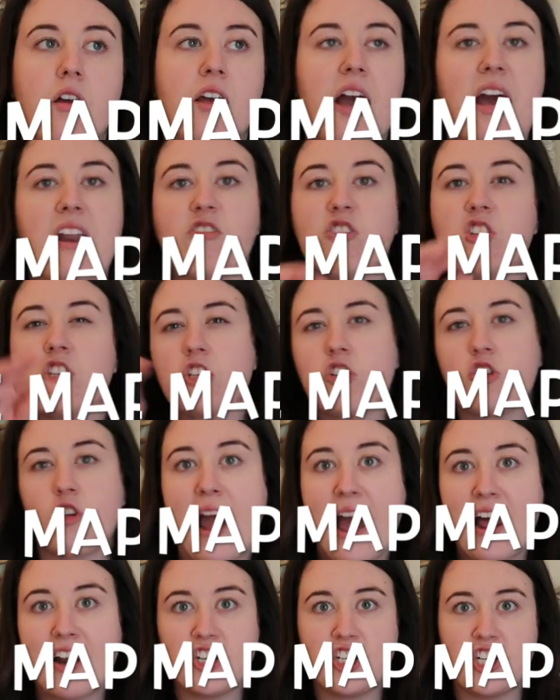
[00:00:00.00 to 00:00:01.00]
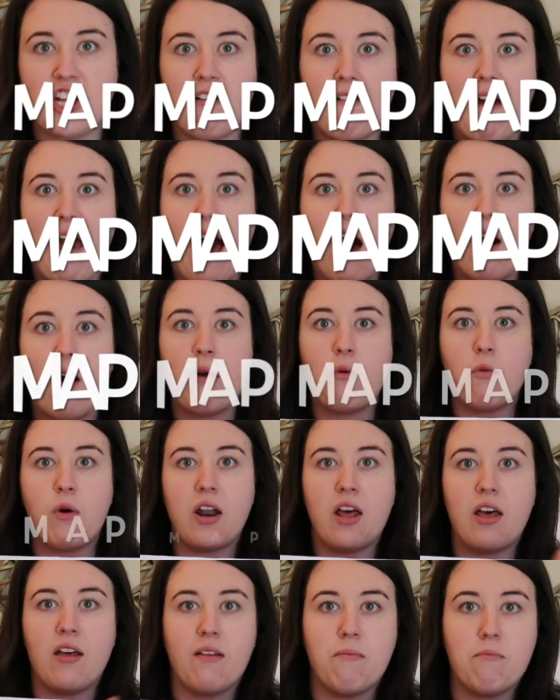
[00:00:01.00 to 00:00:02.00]
kind of strategy of how I
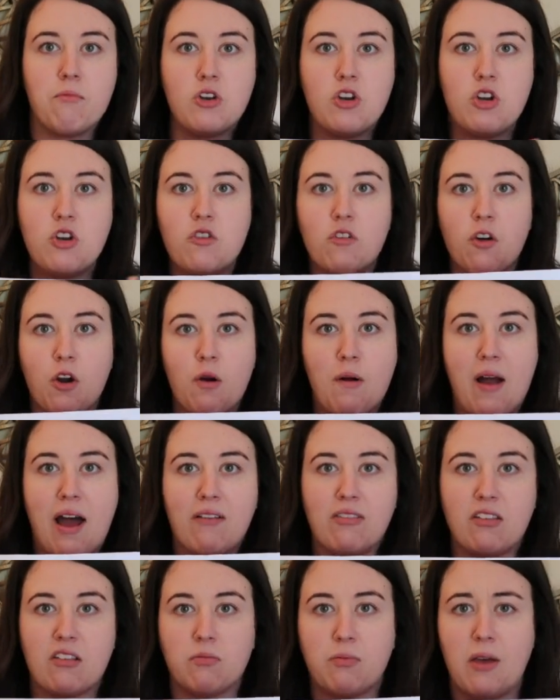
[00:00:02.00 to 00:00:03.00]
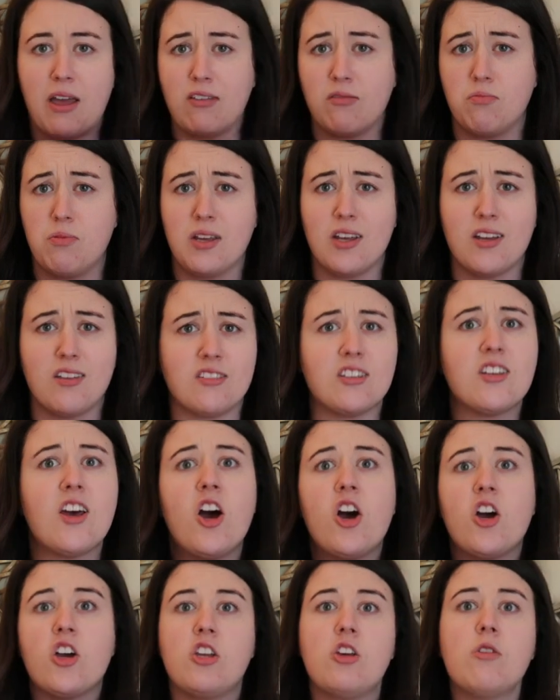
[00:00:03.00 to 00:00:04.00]
want to maneuver around this place, because
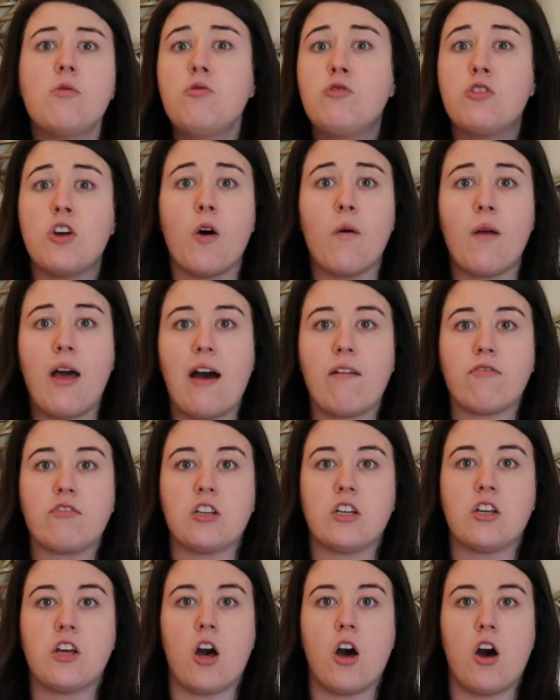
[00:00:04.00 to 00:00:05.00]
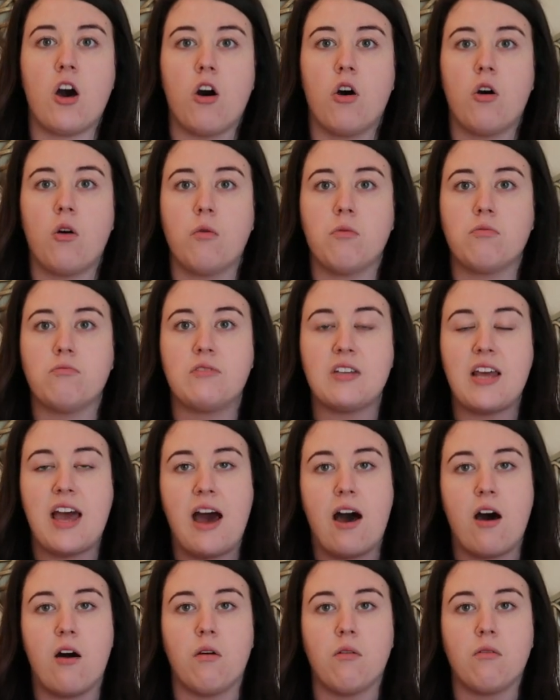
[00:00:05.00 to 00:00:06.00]
you don't have to go
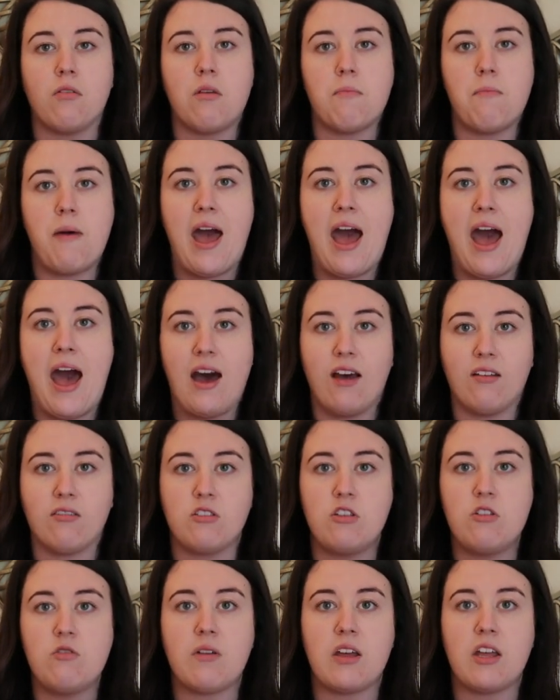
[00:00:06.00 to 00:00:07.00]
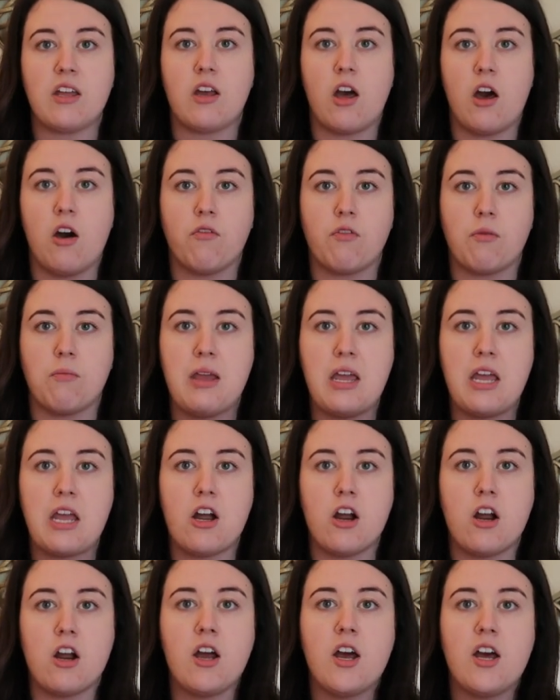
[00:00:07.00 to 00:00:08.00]
down the path. You can go from
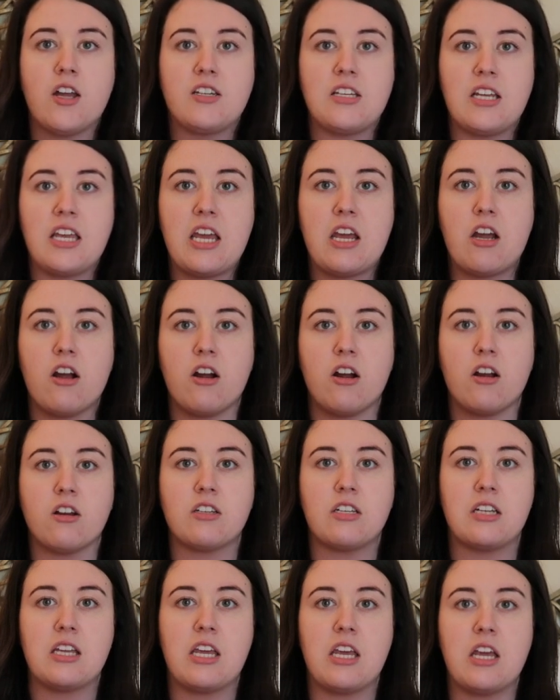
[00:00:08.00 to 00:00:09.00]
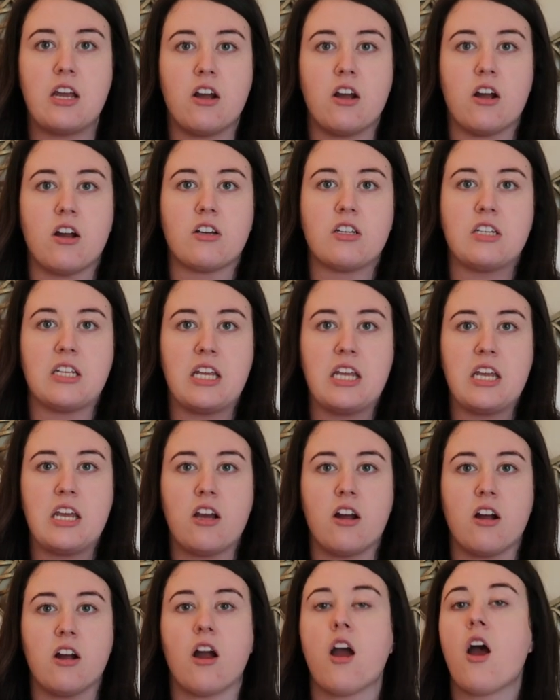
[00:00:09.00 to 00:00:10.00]
here to here to here to
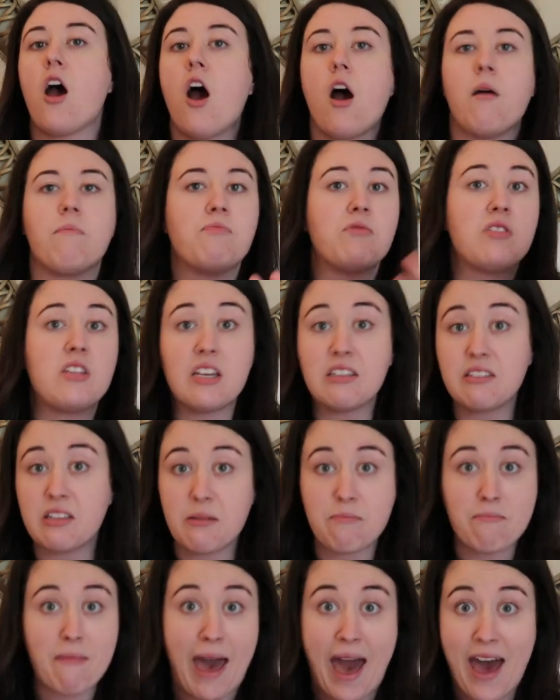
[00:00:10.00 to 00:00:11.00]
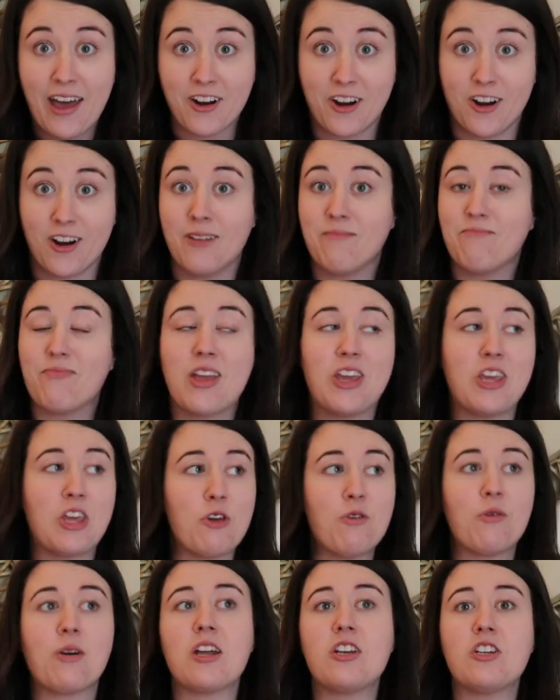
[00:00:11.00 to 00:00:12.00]
here. Doesn't matter.
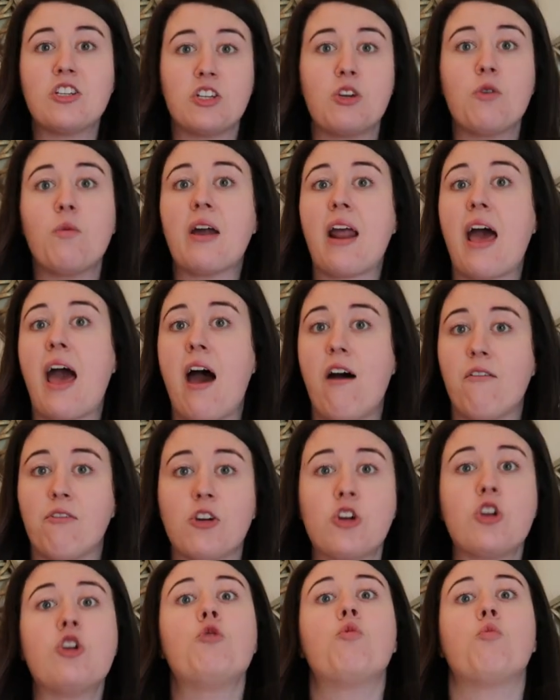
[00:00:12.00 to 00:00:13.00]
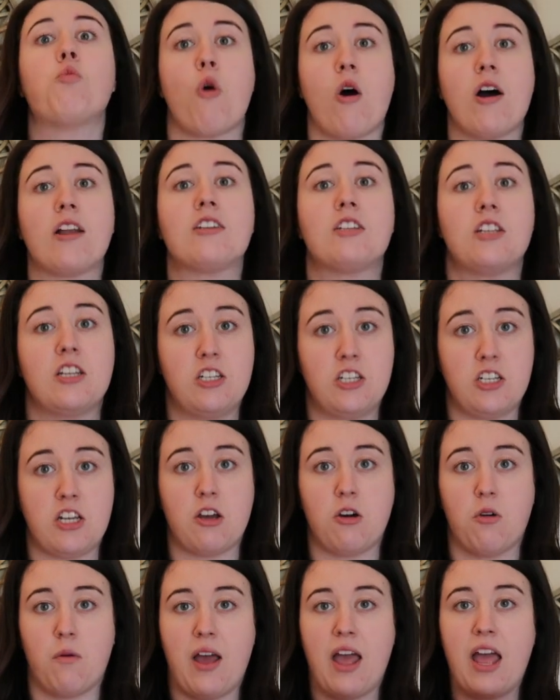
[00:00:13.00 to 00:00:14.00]
You can do whatever you want to
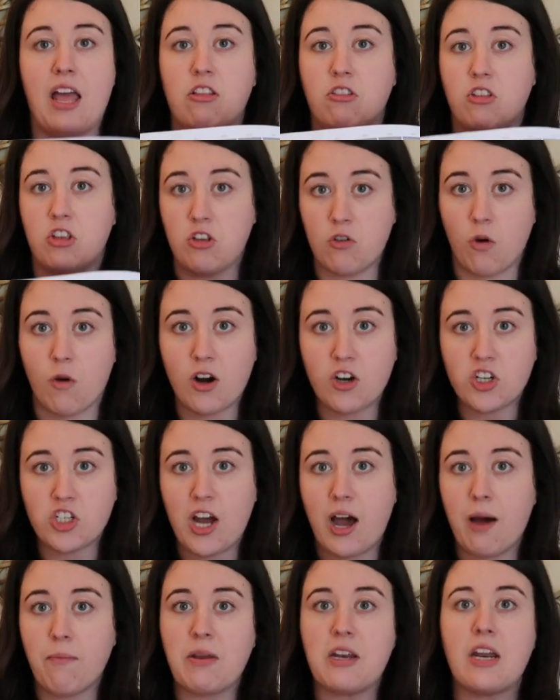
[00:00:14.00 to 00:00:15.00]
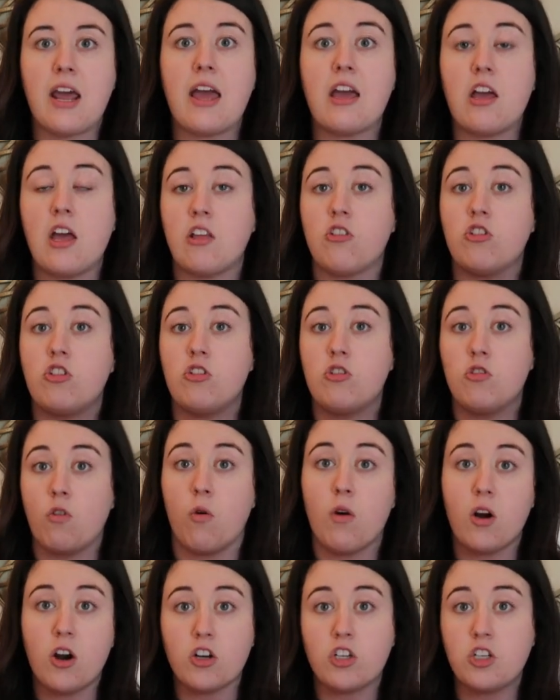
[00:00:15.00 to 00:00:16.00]
do. It's your shopping day. It's
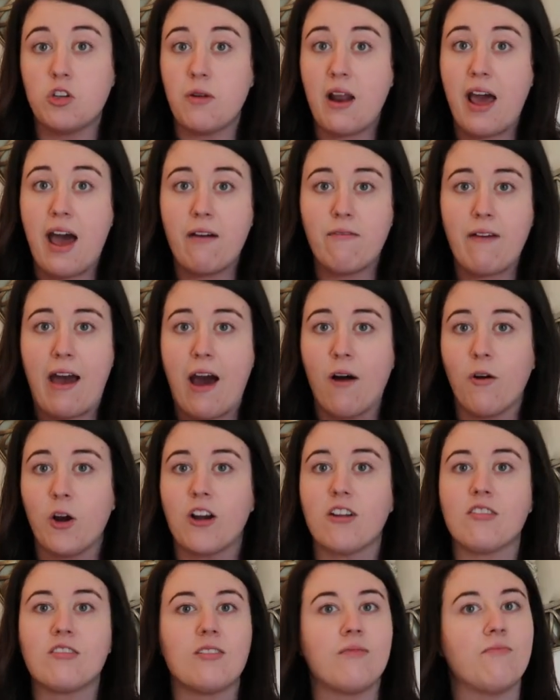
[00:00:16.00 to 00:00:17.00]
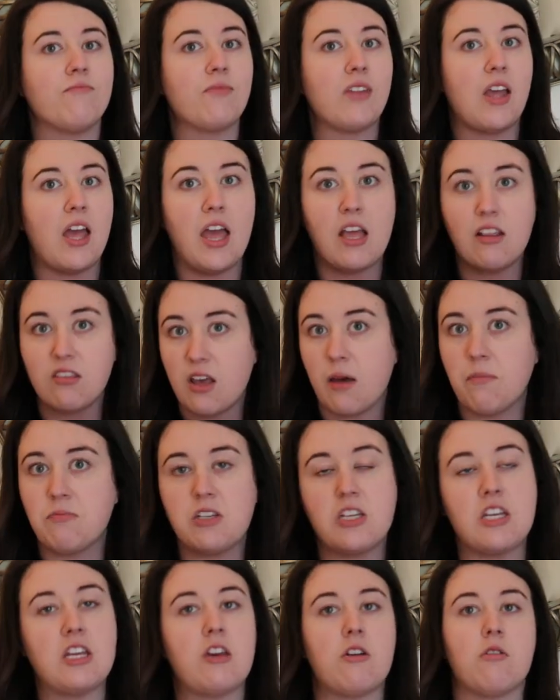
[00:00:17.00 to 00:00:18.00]
your two and a half hours. It's up
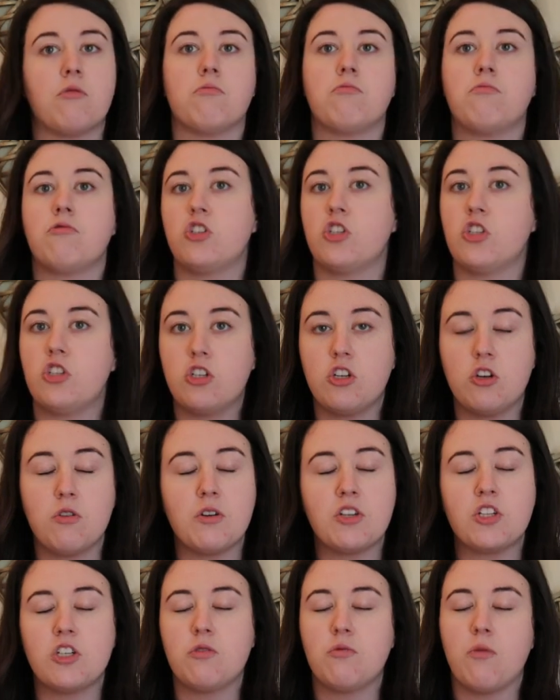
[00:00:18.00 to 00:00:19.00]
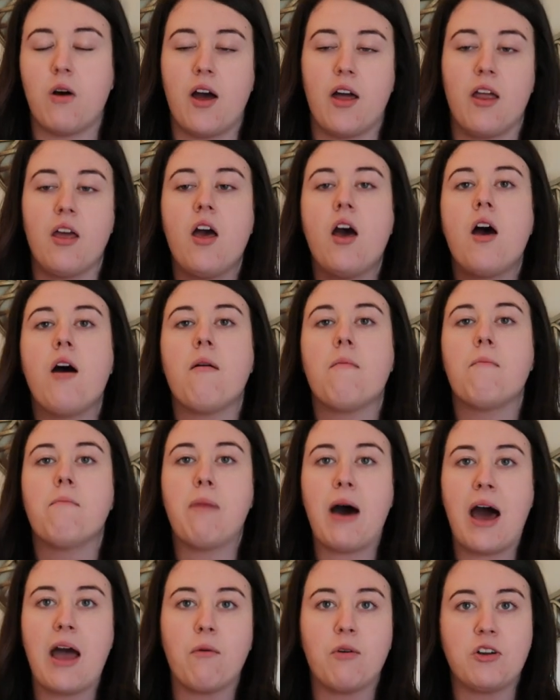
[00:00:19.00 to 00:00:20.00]
to you. Do what you want.
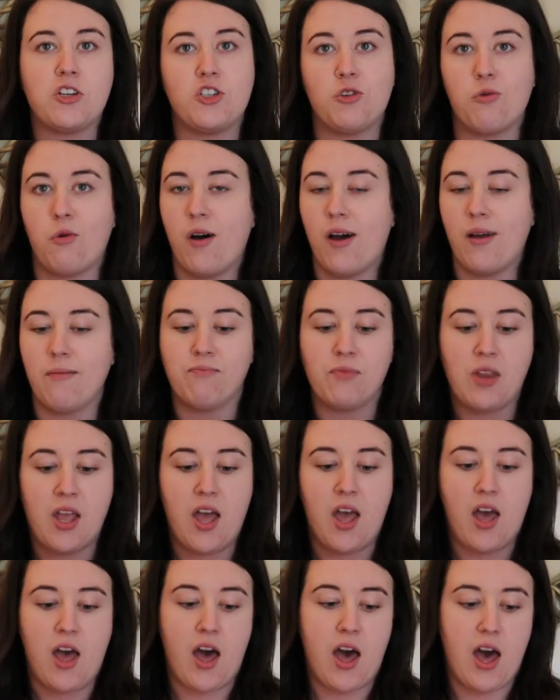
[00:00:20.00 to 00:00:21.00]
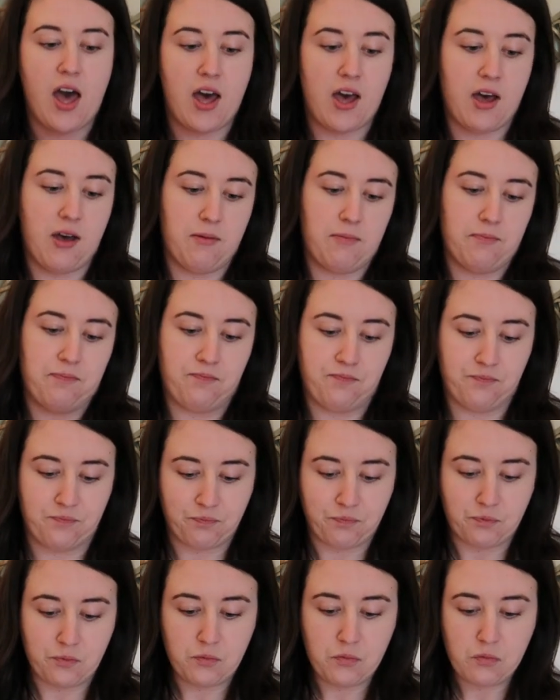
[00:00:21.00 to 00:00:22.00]
Buy what you want. Um,
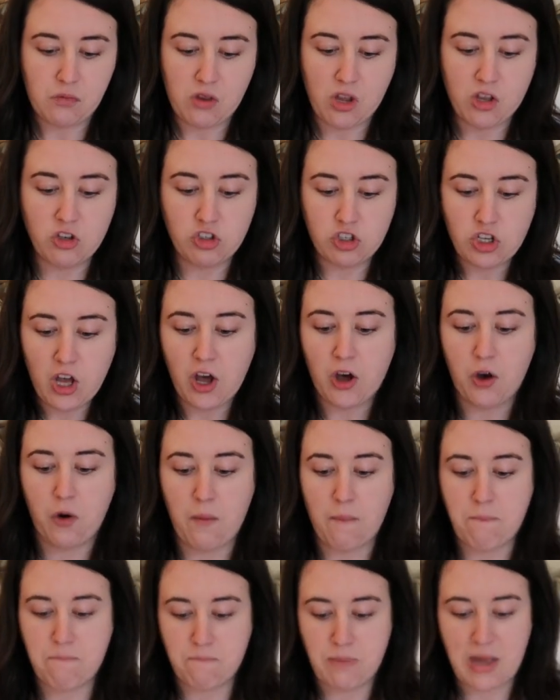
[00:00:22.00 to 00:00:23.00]
So